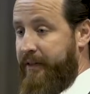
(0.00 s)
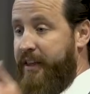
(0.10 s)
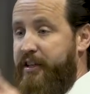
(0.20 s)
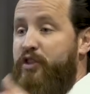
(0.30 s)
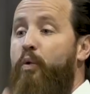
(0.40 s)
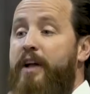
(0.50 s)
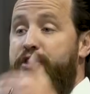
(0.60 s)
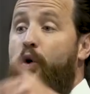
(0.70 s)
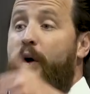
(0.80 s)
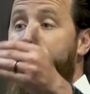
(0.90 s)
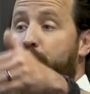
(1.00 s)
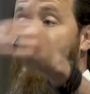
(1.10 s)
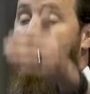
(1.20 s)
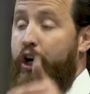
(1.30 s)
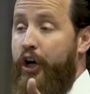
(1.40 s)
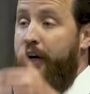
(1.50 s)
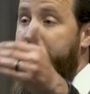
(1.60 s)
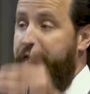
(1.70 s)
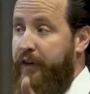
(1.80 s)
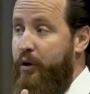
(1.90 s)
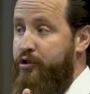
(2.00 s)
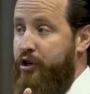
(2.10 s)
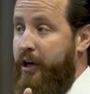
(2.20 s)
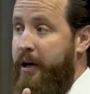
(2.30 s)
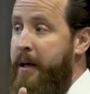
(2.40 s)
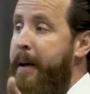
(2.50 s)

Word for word: This is what's going to occur in the future,